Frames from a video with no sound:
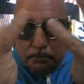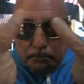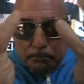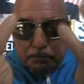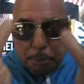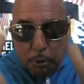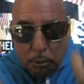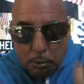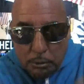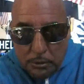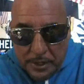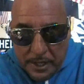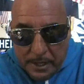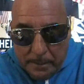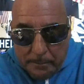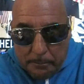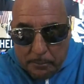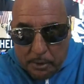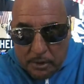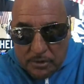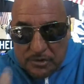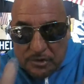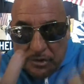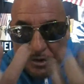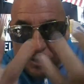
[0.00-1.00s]
pull that
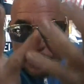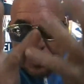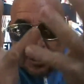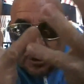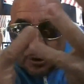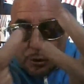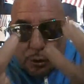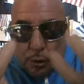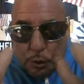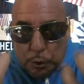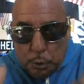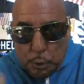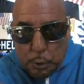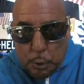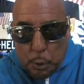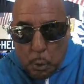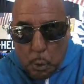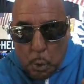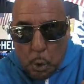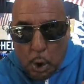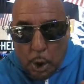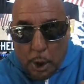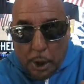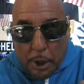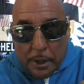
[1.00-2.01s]
muscle and do the
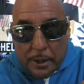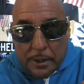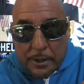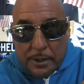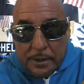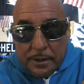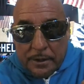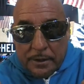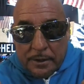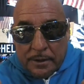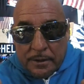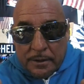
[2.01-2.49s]
work.